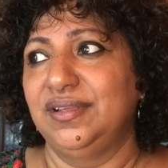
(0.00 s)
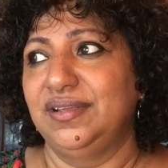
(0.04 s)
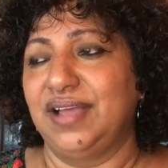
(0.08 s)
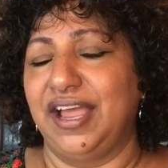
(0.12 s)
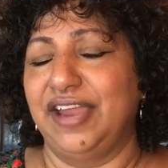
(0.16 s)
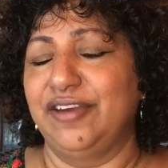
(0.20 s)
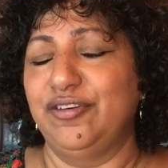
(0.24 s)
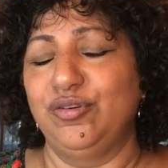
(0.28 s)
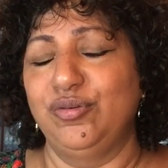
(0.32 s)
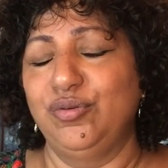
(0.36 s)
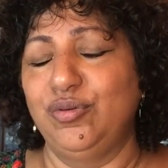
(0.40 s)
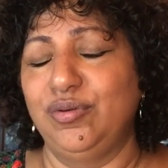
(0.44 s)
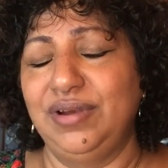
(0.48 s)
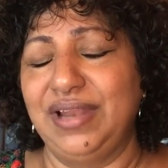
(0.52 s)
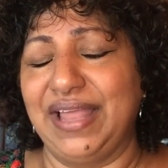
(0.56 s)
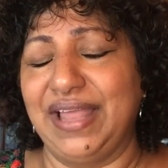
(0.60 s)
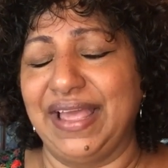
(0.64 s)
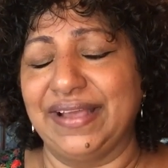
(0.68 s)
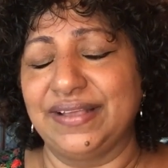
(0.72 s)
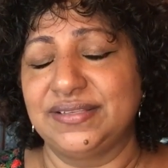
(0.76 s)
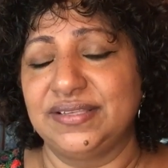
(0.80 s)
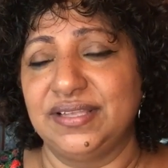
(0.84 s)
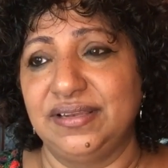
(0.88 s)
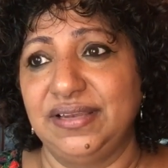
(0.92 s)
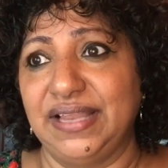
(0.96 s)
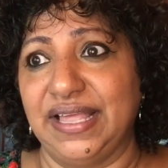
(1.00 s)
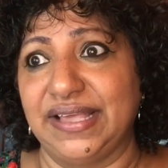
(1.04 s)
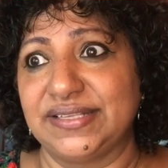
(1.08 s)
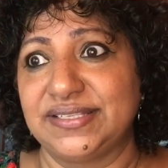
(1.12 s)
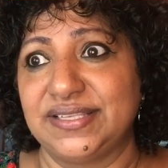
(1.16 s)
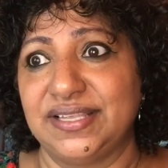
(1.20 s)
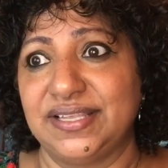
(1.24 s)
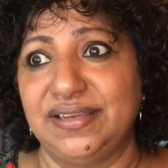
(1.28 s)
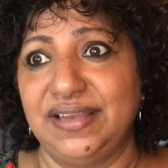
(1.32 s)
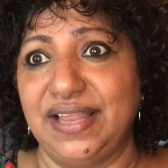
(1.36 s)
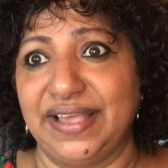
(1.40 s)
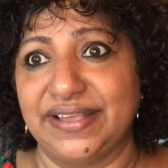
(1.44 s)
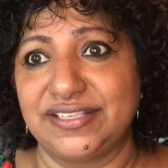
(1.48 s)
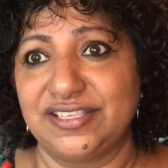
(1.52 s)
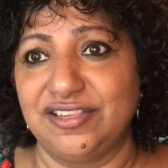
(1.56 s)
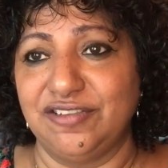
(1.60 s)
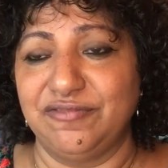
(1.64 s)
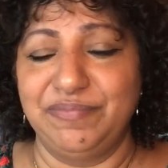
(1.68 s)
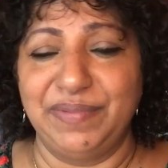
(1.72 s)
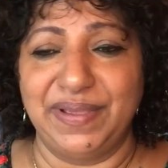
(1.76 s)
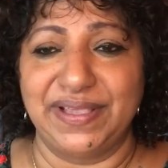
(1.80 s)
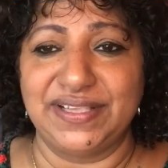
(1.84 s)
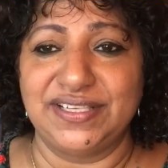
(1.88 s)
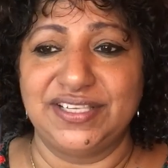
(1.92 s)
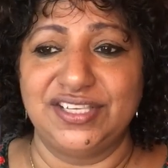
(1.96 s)
I don't know lakhs and lakhs and lakhs
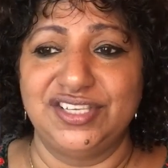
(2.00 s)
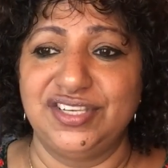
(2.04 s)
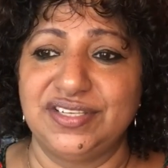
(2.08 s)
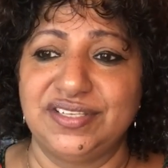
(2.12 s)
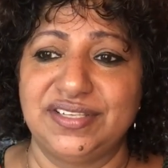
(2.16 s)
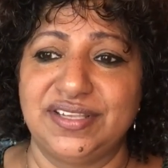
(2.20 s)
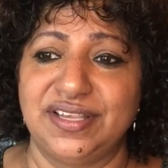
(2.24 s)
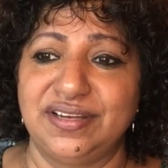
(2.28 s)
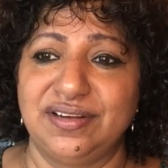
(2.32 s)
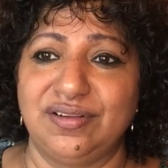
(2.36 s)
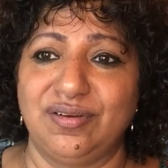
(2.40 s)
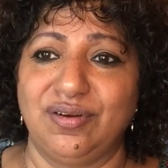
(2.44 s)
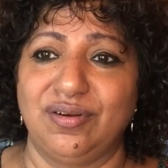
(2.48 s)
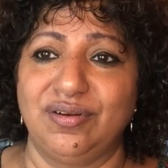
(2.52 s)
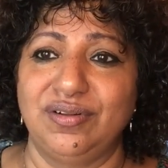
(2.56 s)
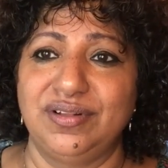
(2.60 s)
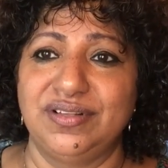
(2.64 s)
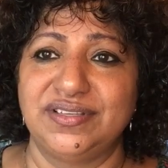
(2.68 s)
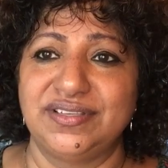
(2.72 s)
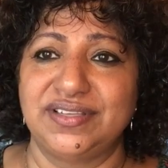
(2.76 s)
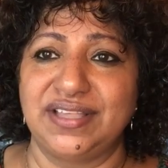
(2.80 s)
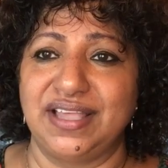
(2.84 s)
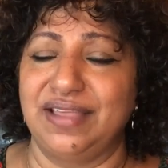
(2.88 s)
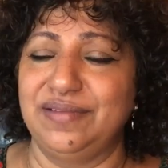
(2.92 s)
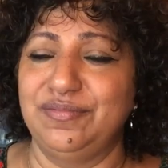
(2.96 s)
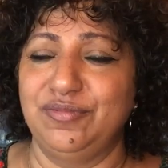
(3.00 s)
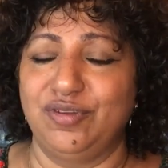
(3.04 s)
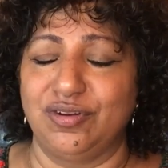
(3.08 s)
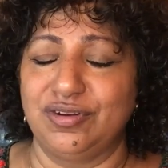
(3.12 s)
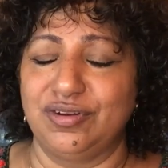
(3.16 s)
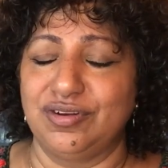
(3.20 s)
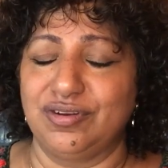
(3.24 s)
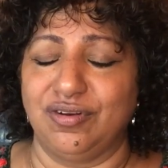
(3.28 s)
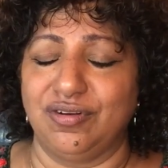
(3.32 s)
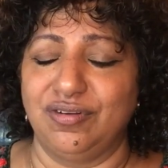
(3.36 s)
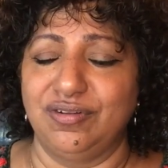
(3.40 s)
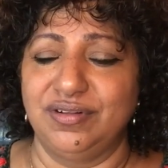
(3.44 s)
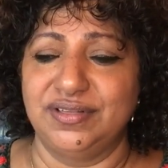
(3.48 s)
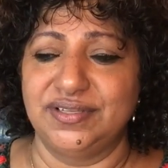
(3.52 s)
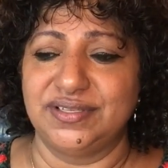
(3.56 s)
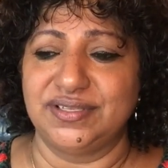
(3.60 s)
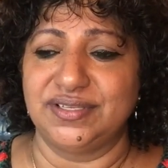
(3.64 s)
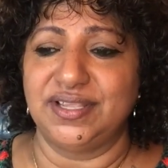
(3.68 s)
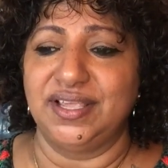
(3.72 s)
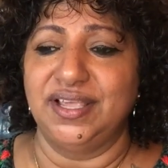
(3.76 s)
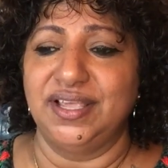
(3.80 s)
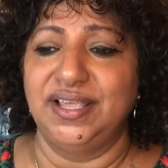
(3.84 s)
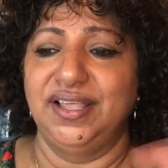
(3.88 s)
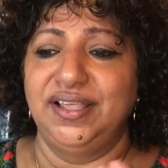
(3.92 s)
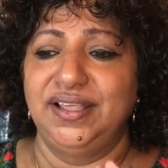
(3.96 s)
of messages and calls and not
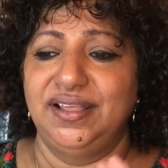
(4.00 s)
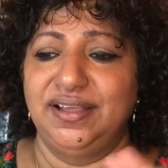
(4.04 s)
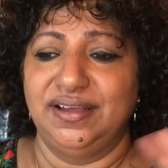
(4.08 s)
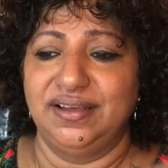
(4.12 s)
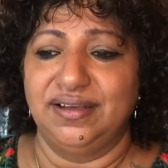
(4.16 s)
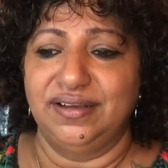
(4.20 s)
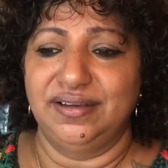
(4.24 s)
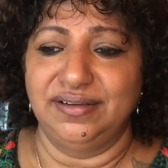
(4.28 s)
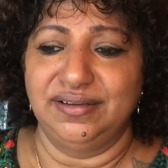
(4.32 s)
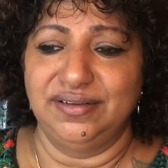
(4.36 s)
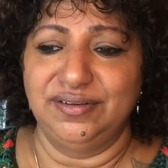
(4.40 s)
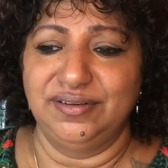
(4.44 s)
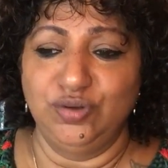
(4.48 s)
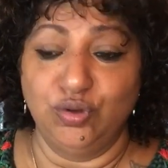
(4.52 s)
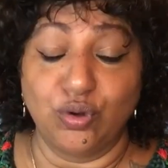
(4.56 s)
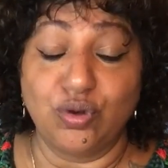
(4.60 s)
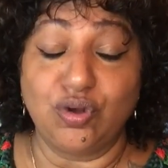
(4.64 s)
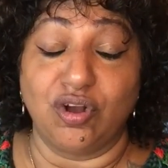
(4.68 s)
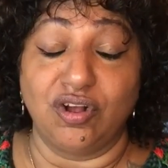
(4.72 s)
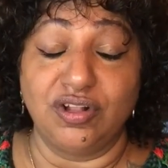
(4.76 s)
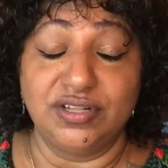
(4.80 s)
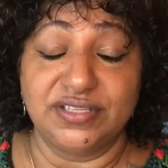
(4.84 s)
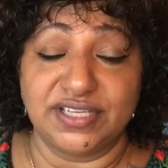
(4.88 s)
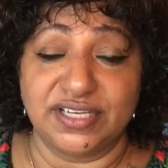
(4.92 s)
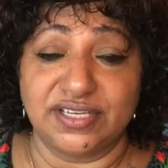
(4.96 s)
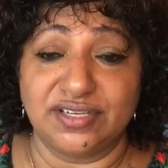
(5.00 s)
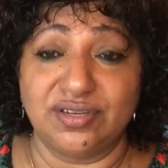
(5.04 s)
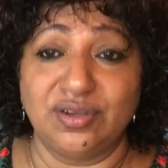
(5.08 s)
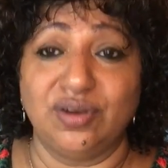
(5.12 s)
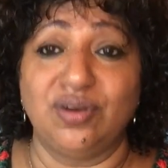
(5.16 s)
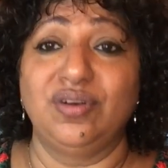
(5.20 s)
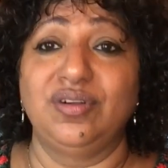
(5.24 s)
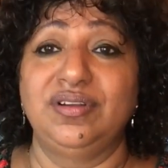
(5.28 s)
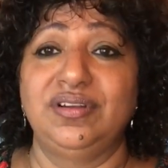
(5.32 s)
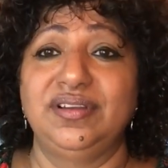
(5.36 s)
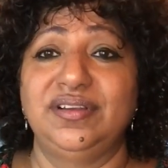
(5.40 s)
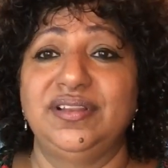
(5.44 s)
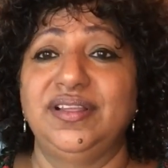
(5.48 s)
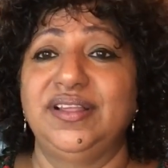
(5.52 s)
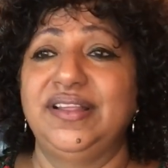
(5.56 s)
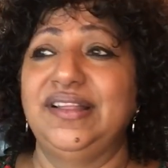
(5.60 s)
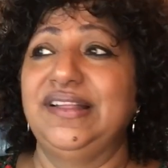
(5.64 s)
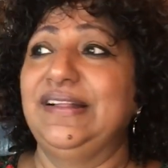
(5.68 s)
calls uh, no calls at all,